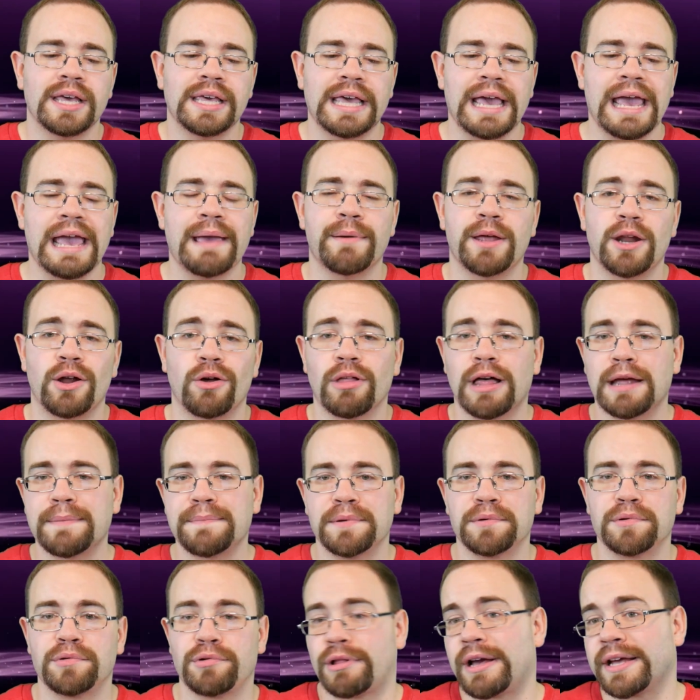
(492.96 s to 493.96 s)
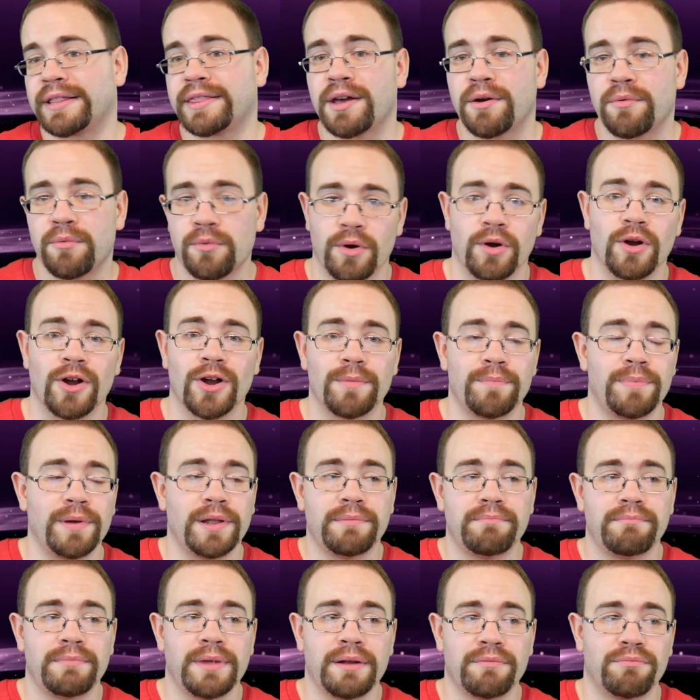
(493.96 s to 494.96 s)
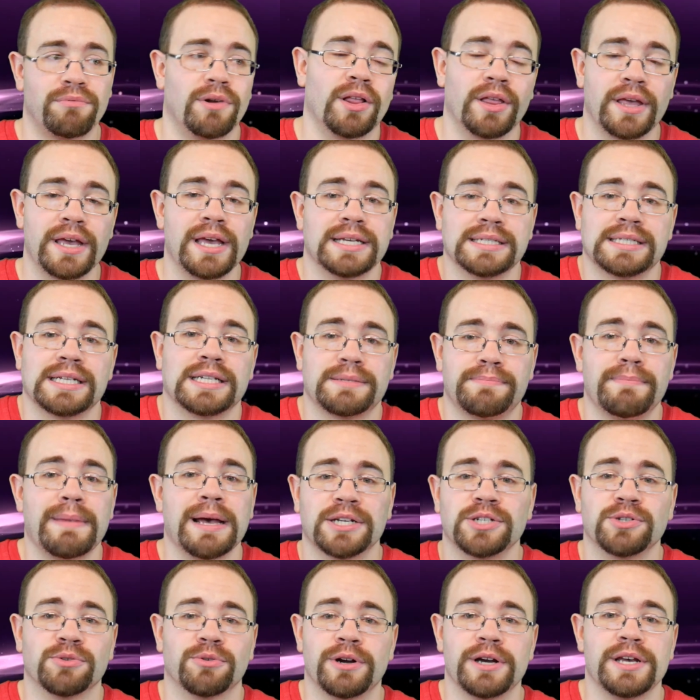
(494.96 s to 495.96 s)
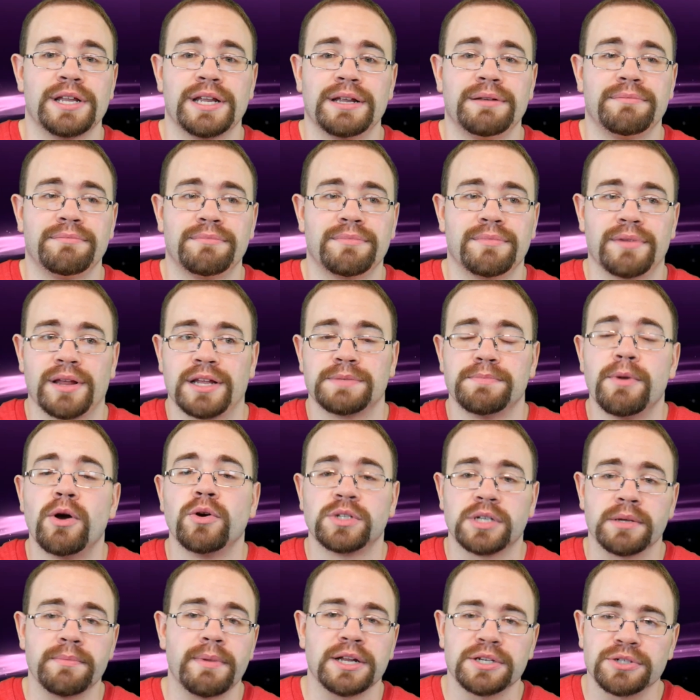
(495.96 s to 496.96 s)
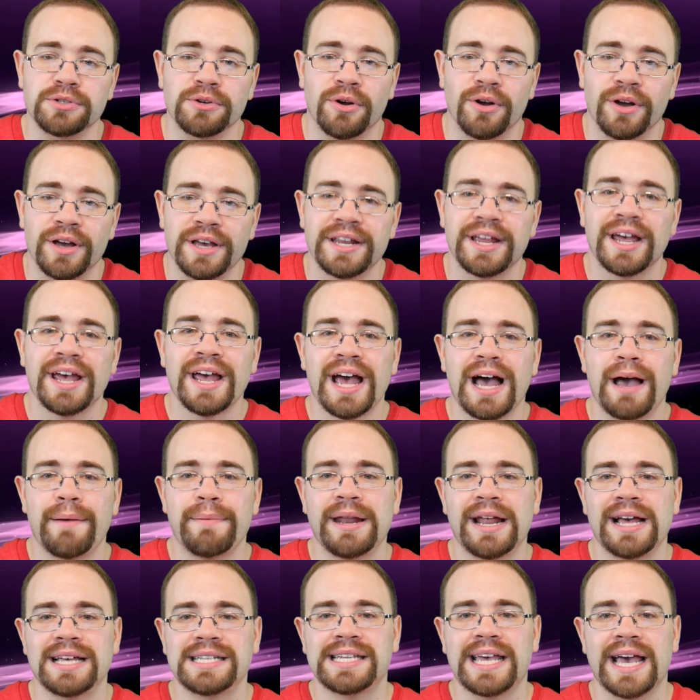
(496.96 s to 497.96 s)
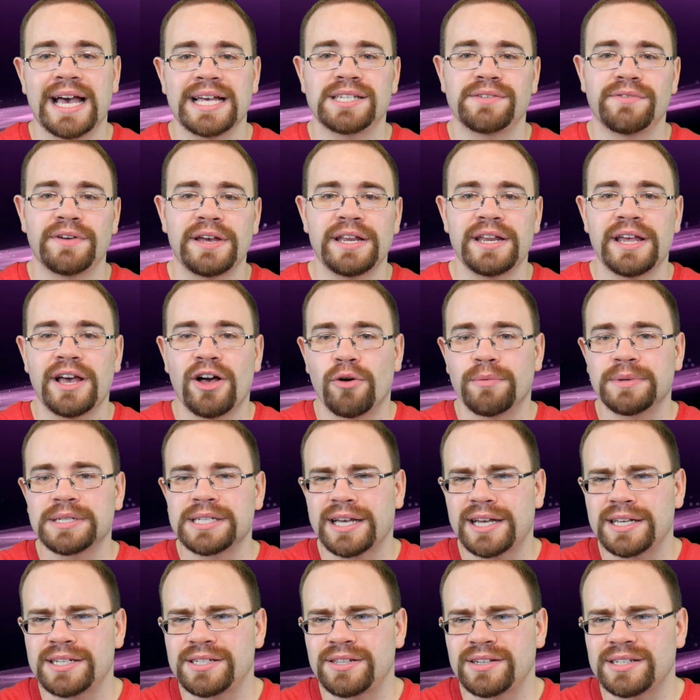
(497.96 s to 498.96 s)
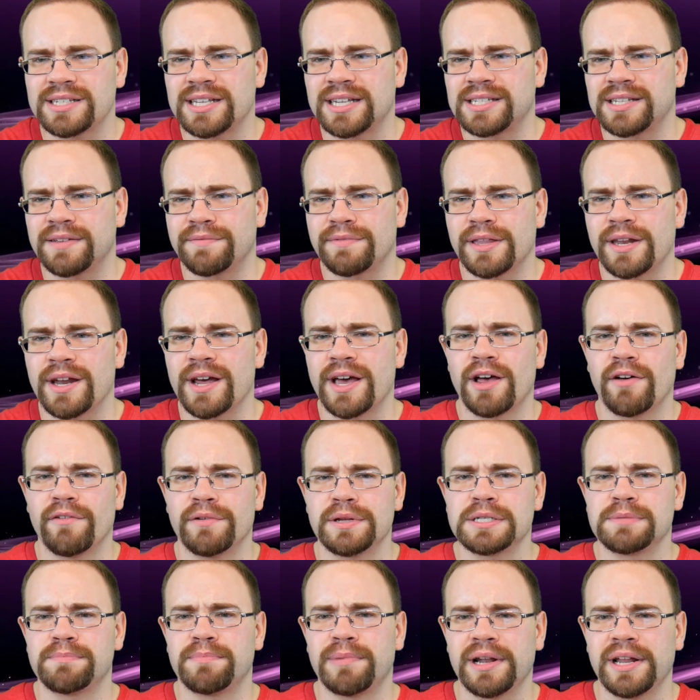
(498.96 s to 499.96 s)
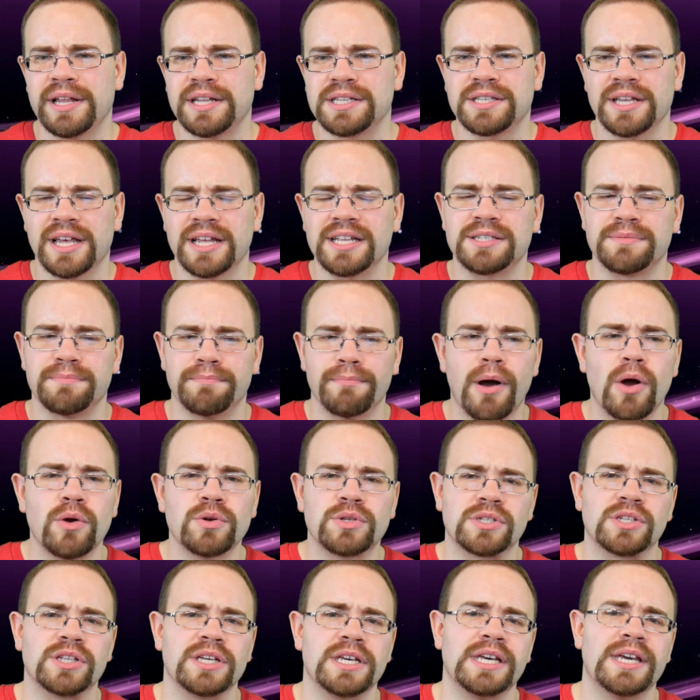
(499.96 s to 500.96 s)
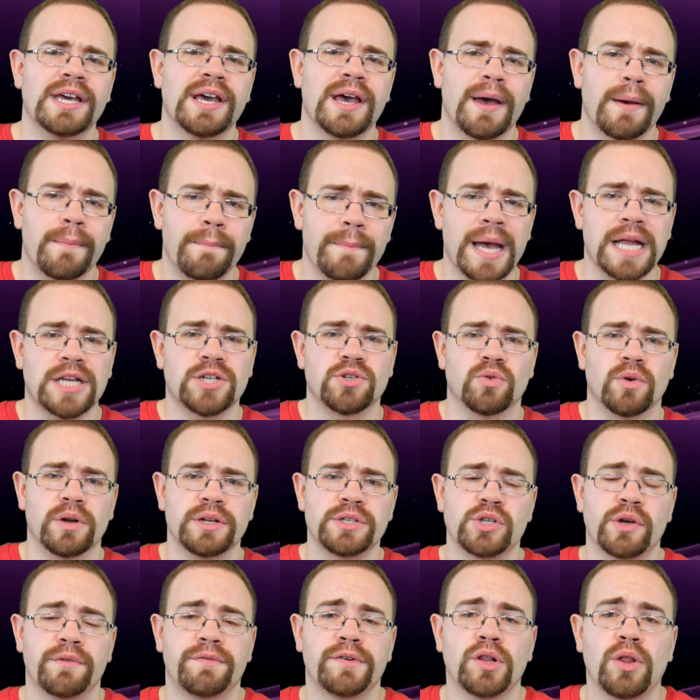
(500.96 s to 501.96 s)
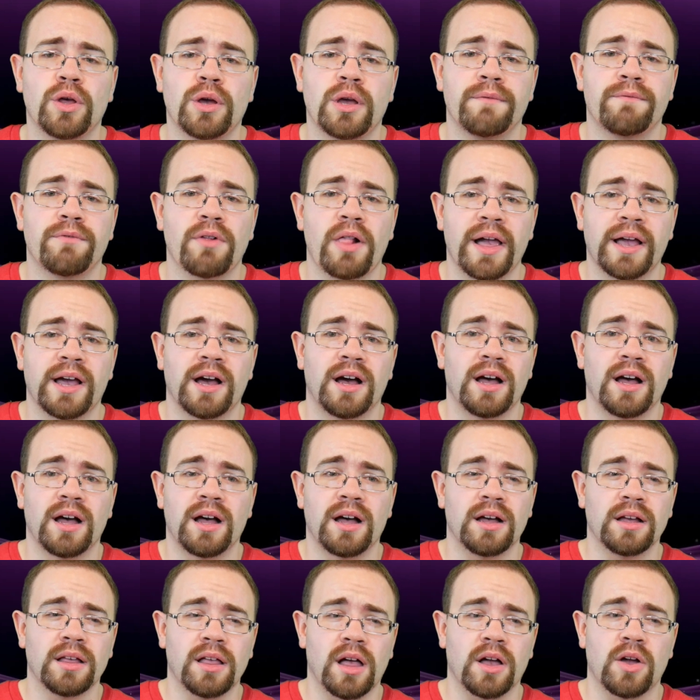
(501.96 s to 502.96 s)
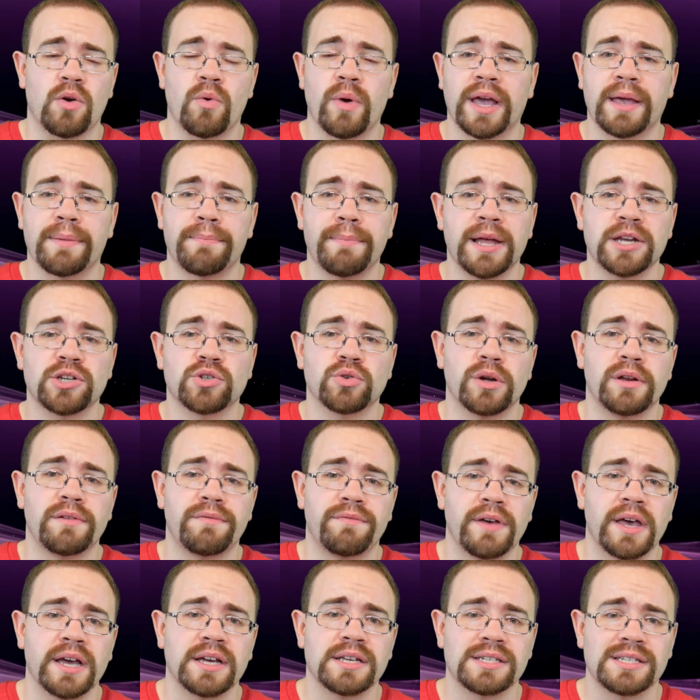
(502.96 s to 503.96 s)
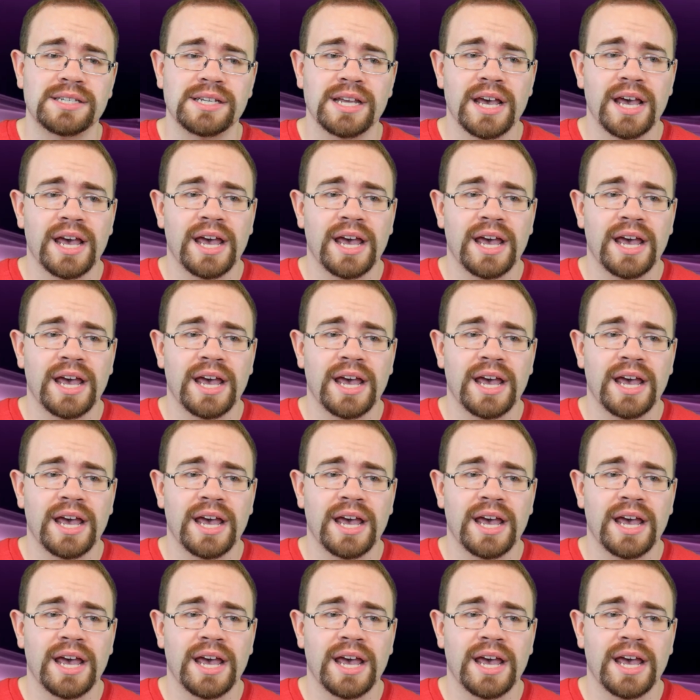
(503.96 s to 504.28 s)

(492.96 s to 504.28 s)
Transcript: game. I know a lot of people don't like that word, but it really is. It's Metroid, and it's mostly Metroid. I mean, it has Castlevania elements, I guess you could say Symphony nine elements, but it's it's mostly Metroid. So if you're looking for like a, a, a quick Metroid fix,